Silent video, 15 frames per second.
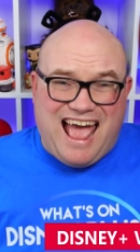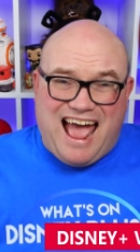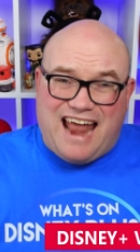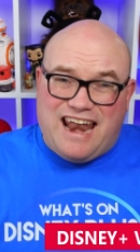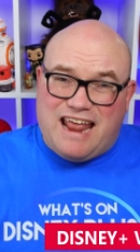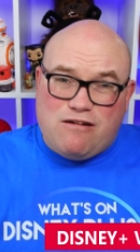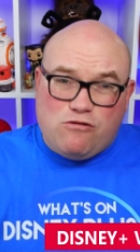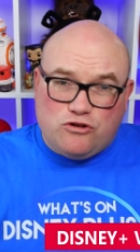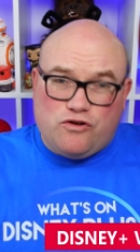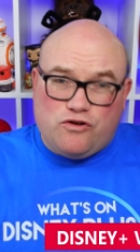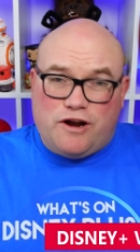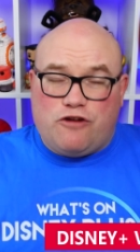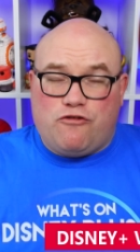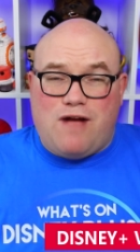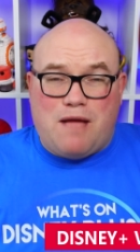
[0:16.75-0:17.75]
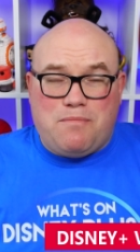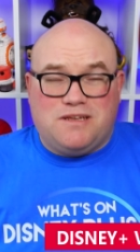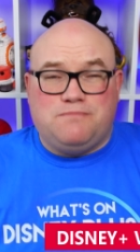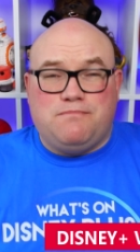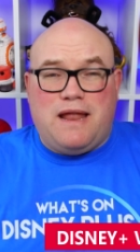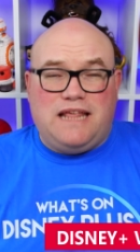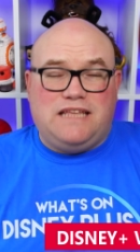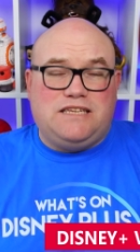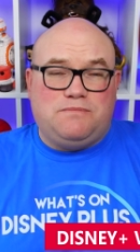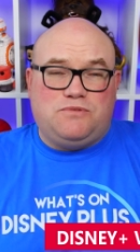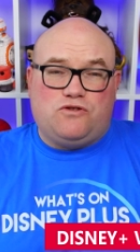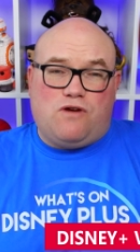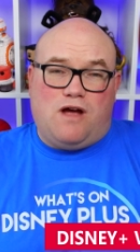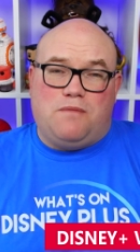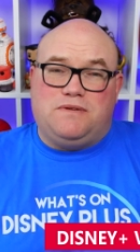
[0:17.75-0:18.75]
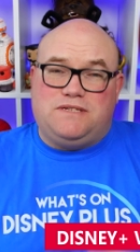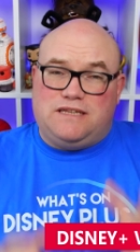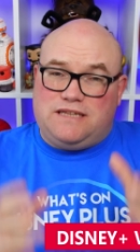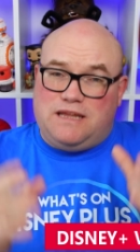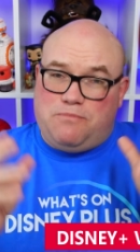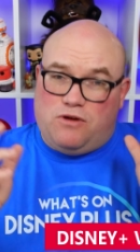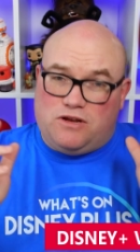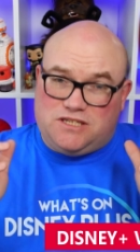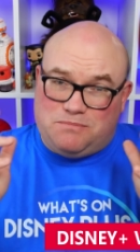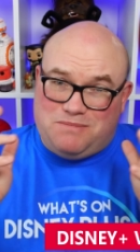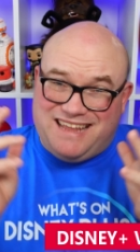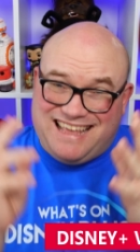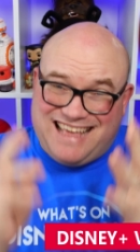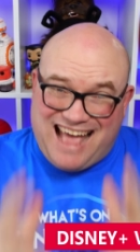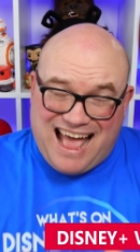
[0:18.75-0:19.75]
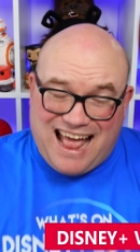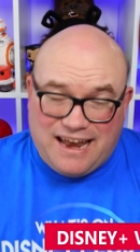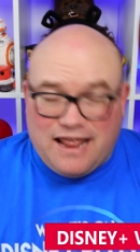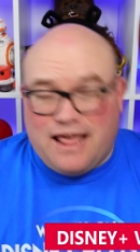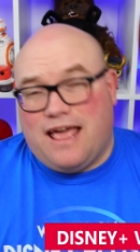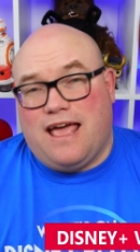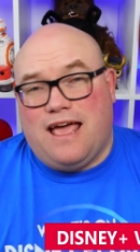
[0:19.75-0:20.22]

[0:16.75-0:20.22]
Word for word: and they're all trying to grab as many subscribers as they possibly can.